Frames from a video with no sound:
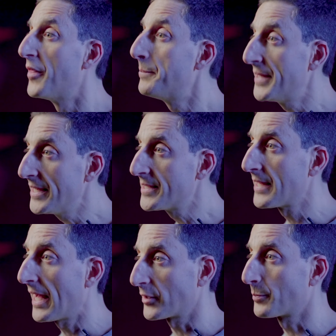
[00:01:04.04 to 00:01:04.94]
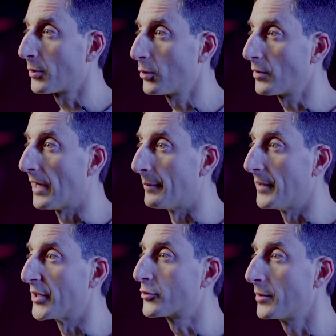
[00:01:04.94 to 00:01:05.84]
The PeaceSat
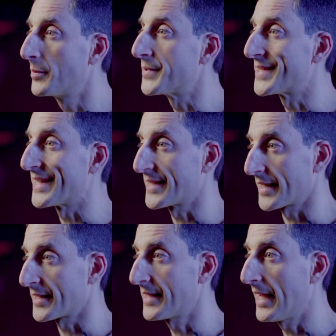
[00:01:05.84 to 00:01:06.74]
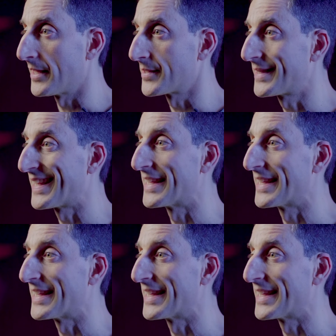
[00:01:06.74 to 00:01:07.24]
program attributes its success to